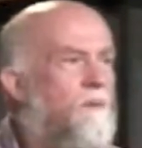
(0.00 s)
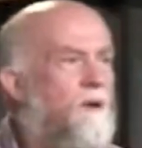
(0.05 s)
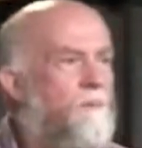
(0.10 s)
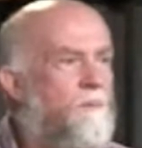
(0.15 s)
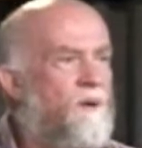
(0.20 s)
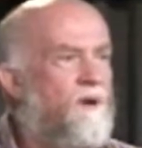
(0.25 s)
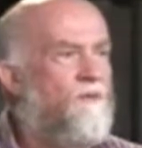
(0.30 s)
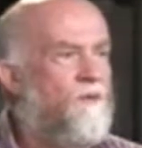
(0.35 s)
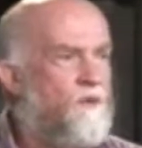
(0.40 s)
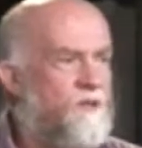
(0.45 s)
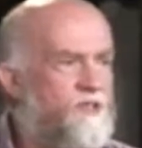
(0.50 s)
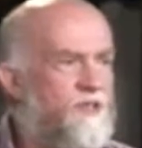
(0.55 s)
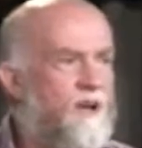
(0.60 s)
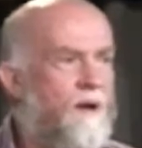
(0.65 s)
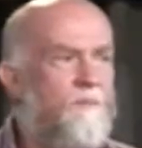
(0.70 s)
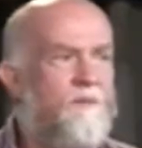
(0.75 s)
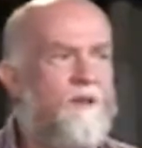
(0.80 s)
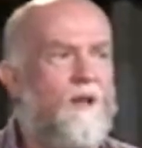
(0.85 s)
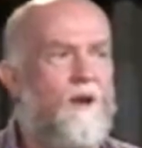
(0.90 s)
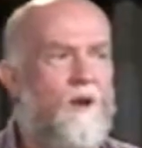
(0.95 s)
be for
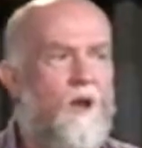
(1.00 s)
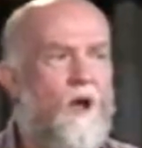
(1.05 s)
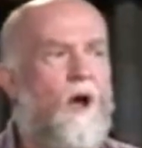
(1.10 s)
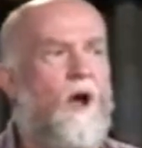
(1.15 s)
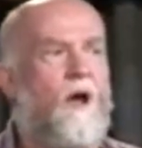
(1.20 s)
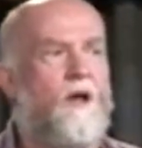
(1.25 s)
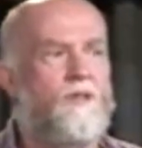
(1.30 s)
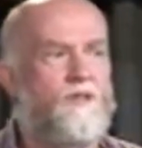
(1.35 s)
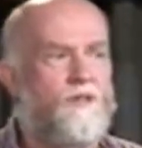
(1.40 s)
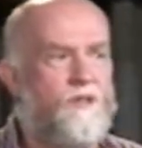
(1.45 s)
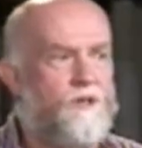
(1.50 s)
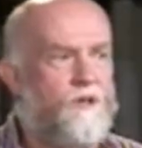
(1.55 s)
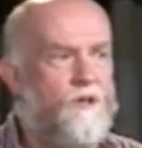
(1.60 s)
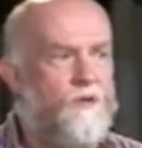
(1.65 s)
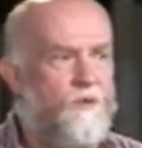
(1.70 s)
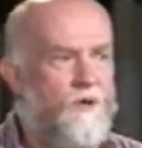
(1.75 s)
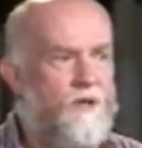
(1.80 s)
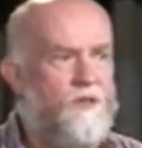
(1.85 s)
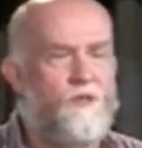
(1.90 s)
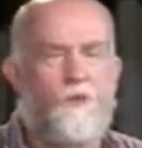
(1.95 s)
some the last
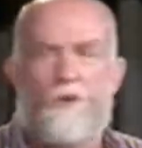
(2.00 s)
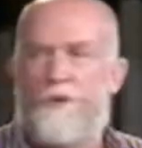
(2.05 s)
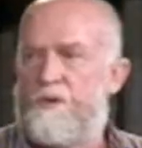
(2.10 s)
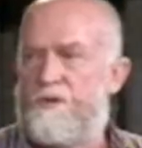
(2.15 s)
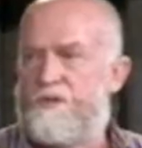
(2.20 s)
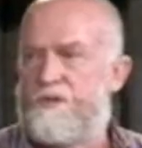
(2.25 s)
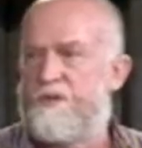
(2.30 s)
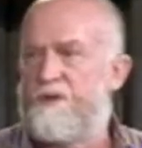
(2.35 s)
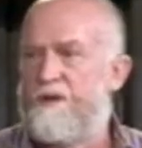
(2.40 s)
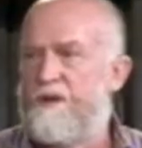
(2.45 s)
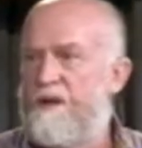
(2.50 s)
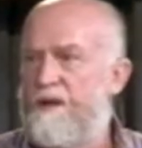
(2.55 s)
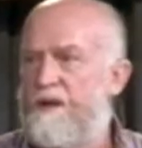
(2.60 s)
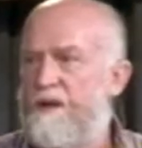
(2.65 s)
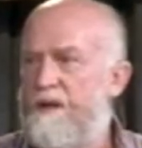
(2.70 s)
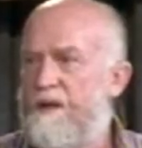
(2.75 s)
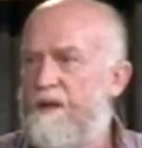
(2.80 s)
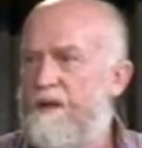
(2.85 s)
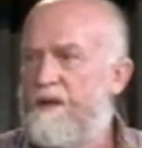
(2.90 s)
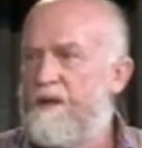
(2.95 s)
resort.
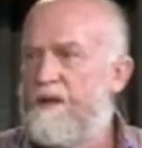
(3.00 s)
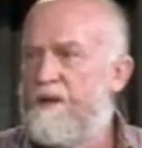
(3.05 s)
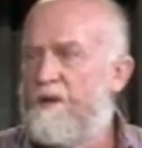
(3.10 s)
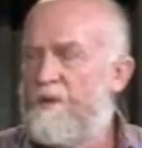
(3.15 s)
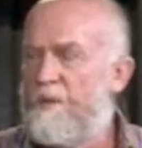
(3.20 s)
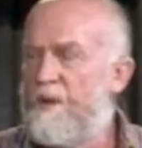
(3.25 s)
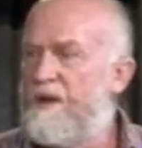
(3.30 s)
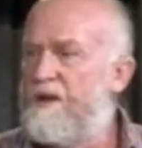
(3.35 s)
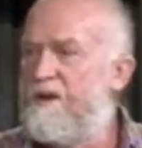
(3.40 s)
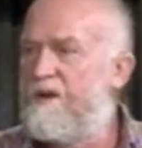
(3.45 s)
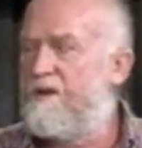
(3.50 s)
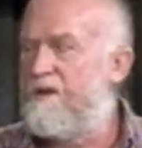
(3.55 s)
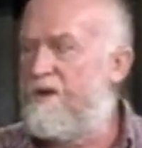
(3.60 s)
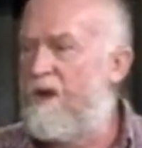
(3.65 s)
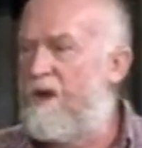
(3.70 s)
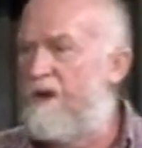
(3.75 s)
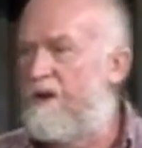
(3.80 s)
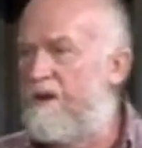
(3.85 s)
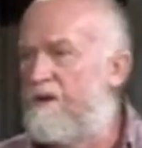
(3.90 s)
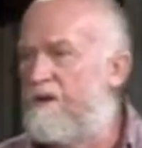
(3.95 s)
Where do you
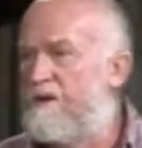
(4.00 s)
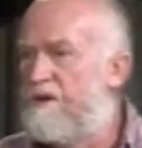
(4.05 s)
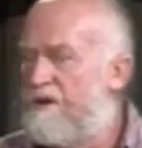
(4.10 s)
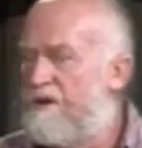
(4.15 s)
go